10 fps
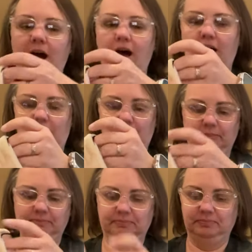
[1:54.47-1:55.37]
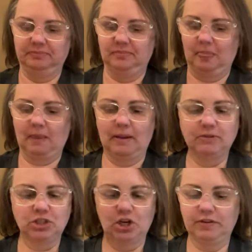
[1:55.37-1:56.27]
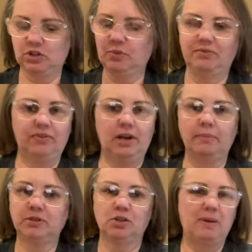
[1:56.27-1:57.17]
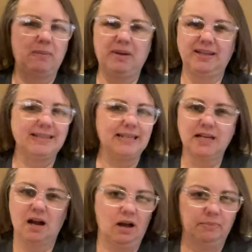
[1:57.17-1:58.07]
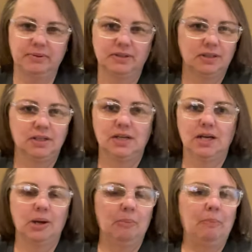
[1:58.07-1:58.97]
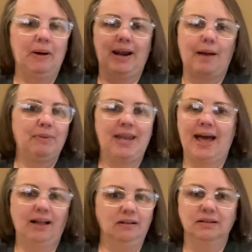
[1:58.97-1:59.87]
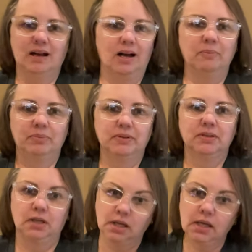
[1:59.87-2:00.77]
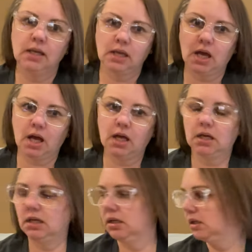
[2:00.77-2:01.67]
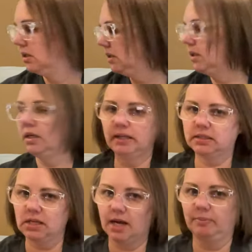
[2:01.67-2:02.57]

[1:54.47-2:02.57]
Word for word: Um, I'm sure this would fit up to maybe a D cup, but I'm an L cup. Yeah. It's not